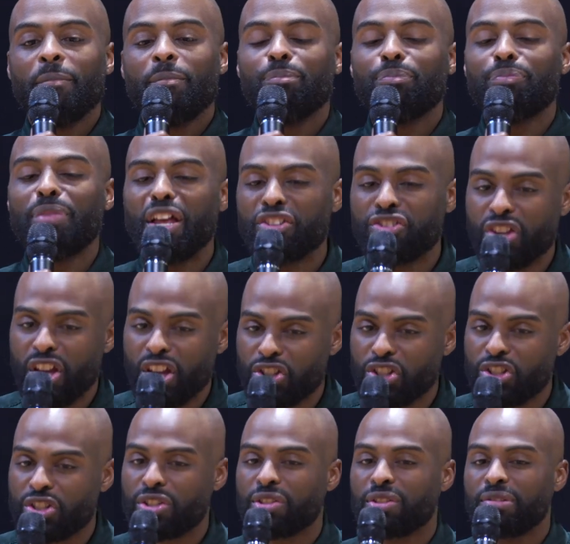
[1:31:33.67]
than
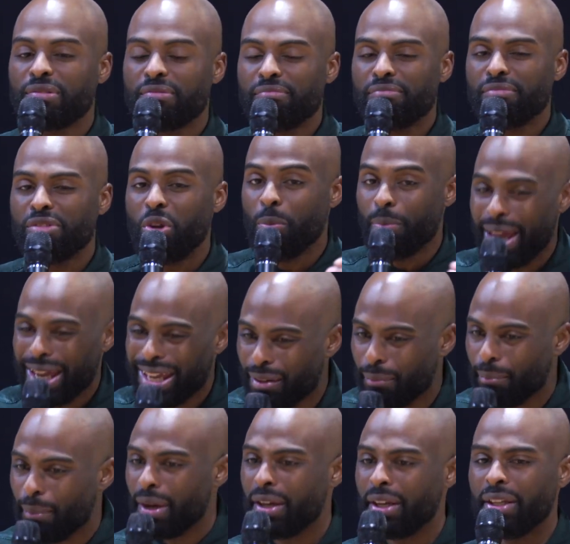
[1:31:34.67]
just you making
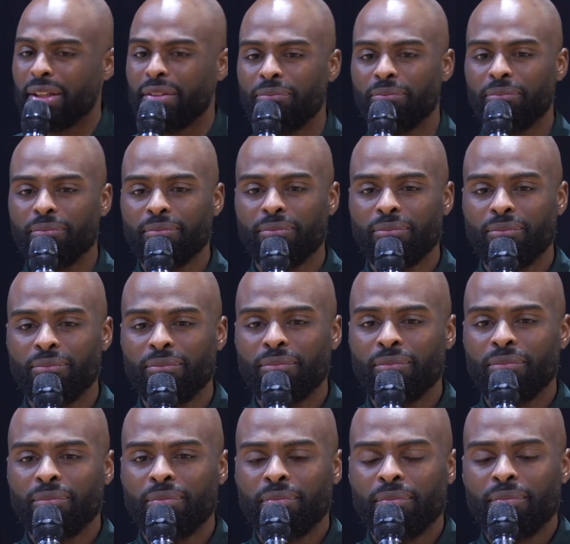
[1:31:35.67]
money,
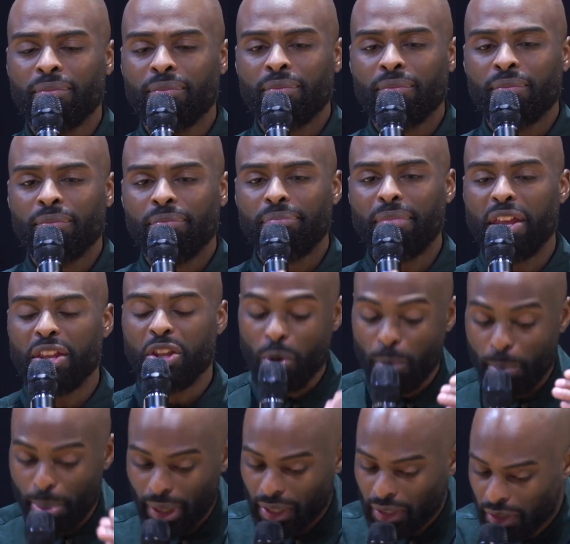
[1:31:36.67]
than you
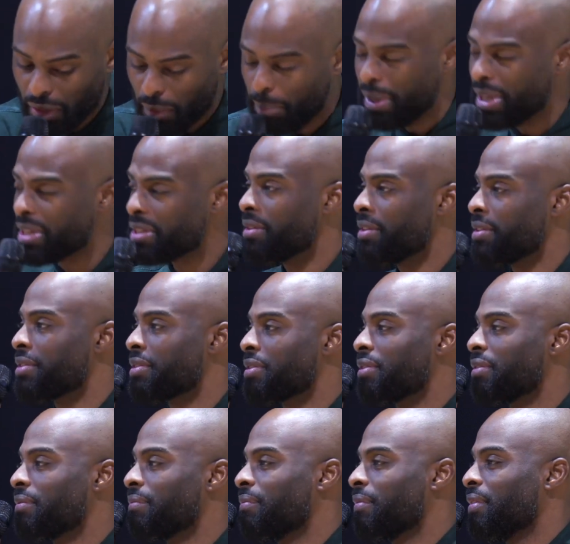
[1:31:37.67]
building the business,
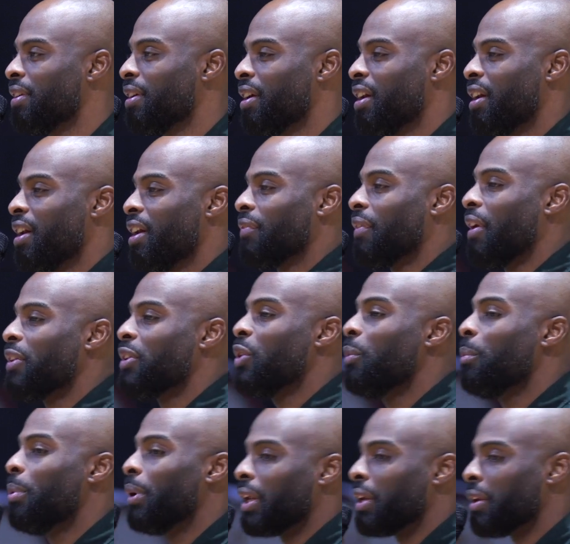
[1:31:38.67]
than you
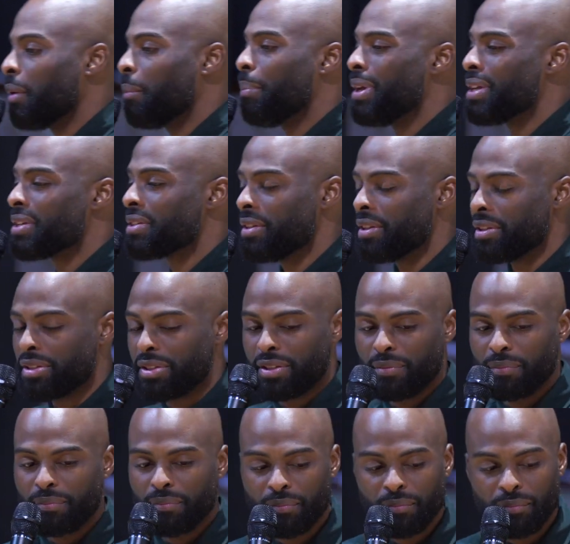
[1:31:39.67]
building the business.
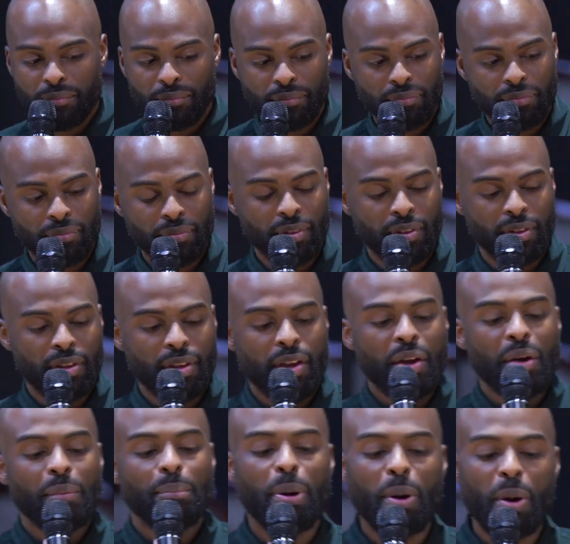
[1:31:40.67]

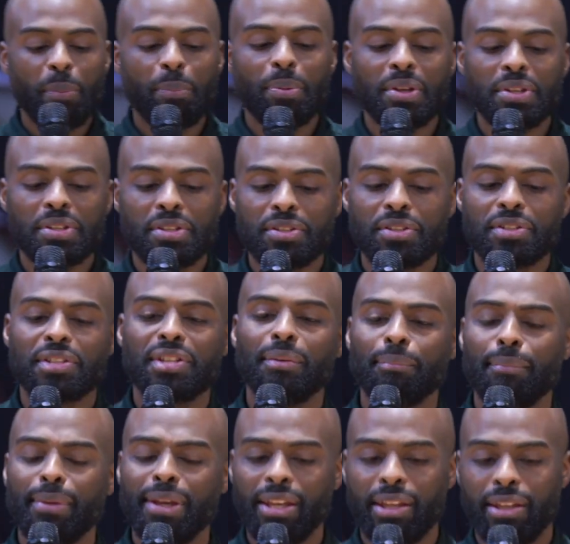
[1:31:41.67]
Purpose to
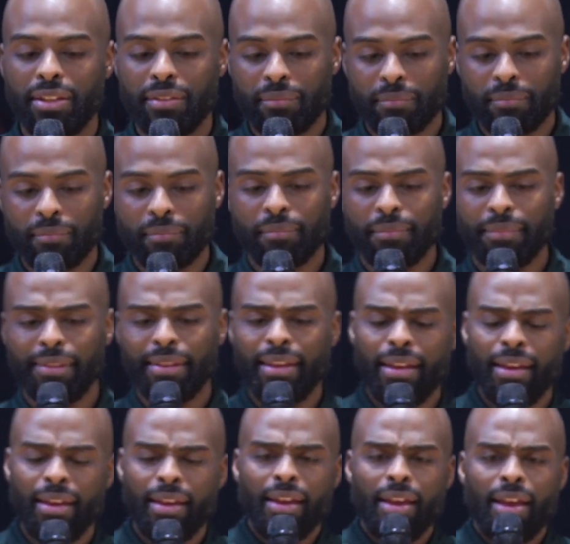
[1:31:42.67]
me
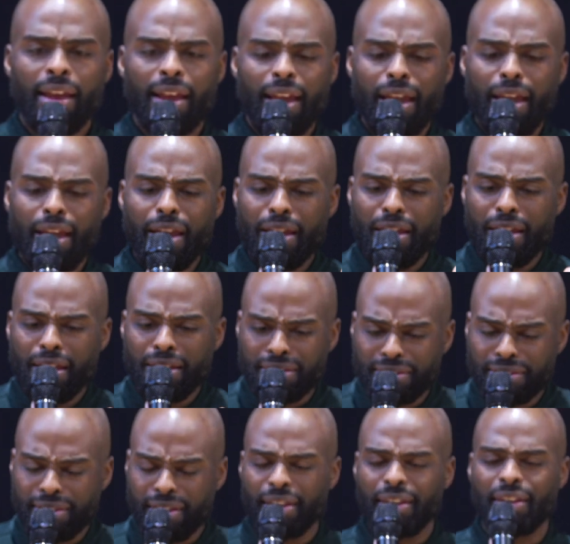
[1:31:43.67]
is
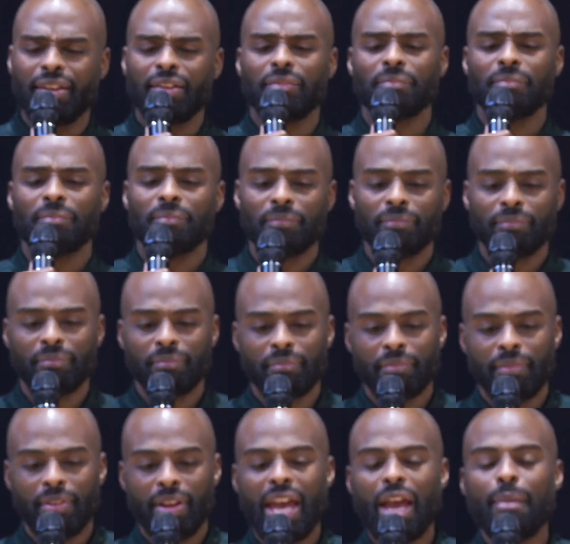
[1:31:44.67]
saying,
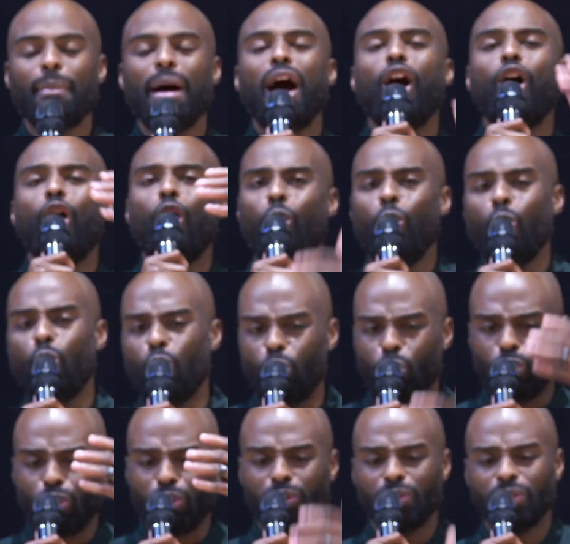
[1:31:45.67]
am I
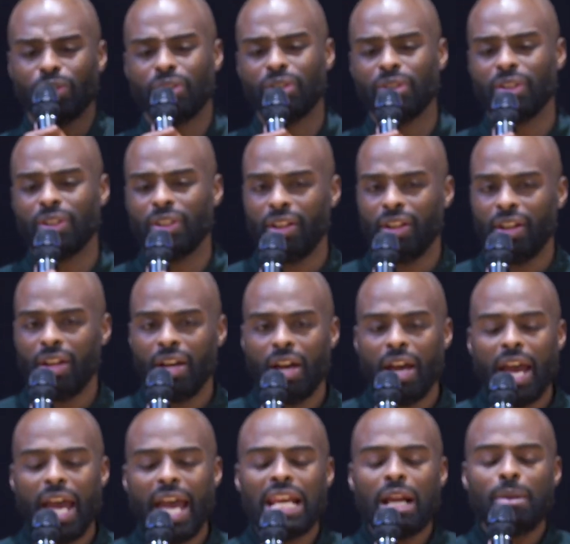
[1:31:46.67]
whole?
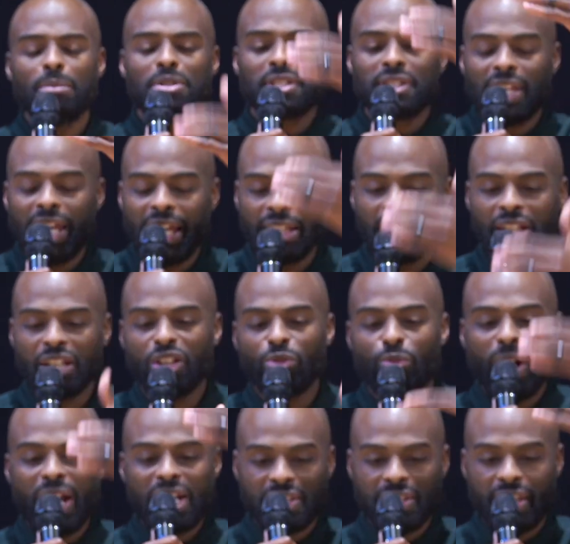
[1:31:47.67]
And I'm standing in
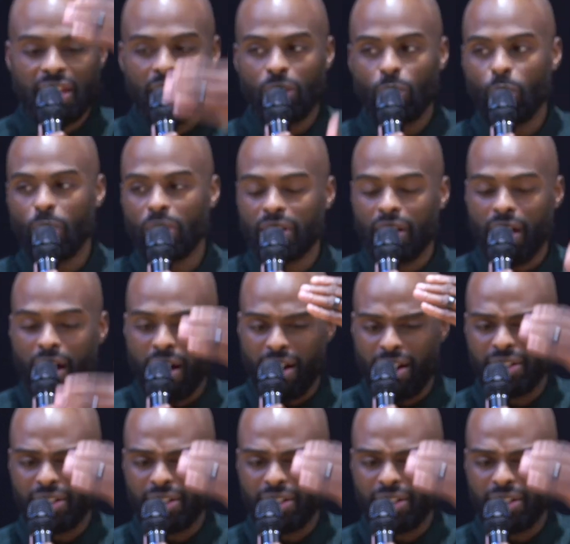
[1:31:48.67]
right standing with God.